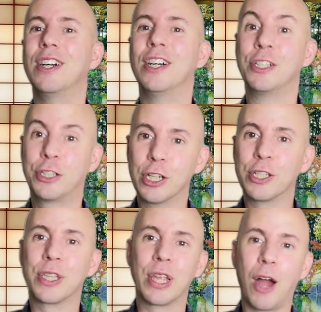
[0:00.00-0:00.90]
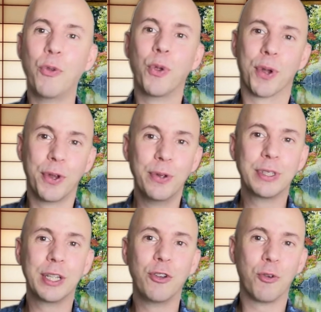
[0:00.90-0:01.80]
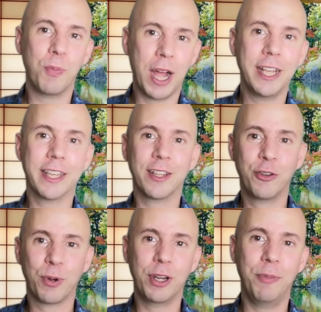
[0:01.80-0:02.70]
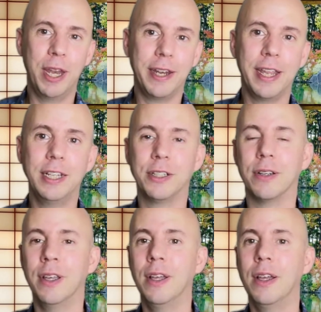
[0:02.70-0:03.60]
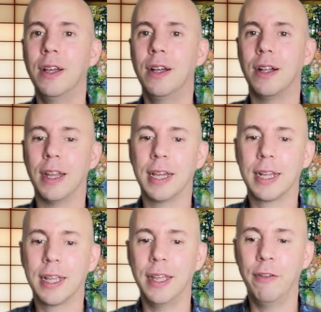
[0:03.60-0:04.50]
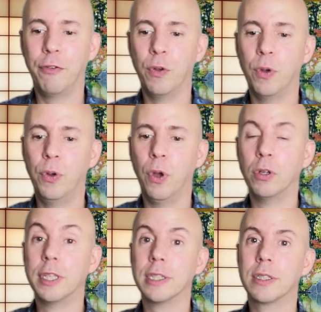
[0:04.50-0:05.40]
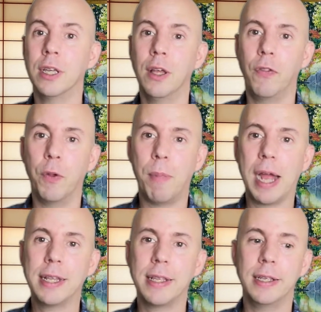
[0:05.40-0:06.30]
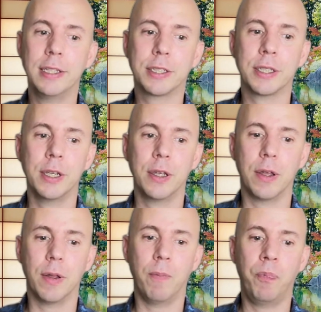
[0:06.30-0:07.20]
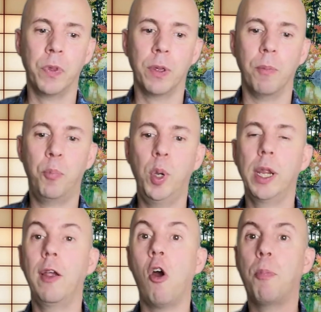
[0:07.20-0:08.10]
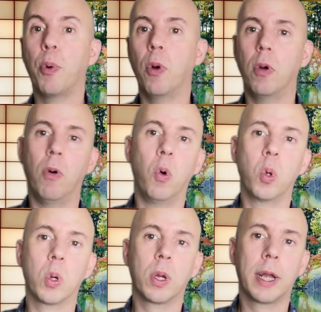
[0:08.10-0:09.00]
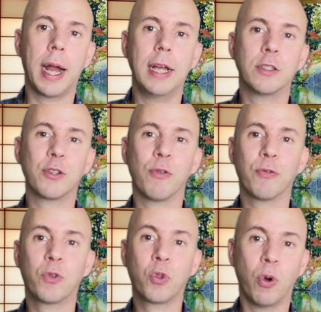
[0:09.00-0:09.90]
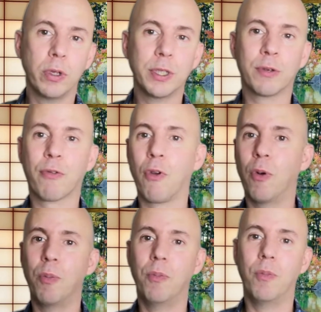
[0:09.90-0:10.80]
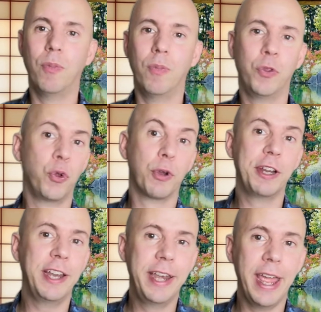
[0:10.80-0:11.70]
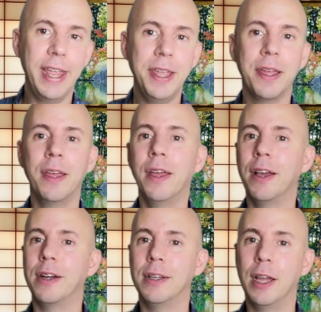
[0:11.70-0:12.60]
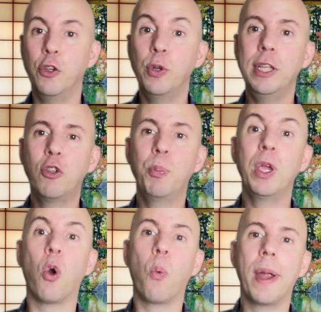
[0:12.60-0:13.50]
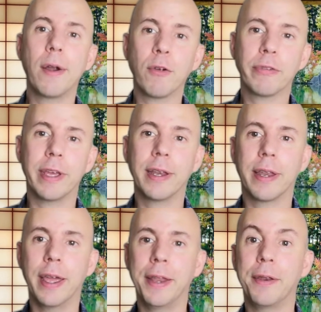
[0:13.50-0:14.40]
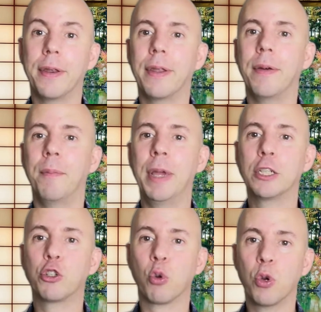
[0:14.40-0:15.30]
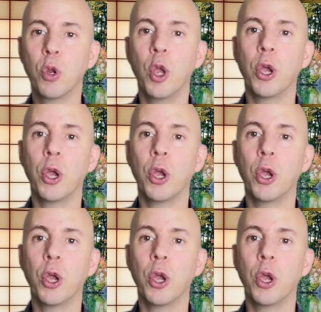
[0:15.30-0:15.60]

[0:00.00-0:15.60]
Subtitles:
adjust how you're using your mind during the meditation. Like if you notice the mind is bringing up all kinds of thoughts from during the day, yeah, you need to be aware of that and make sure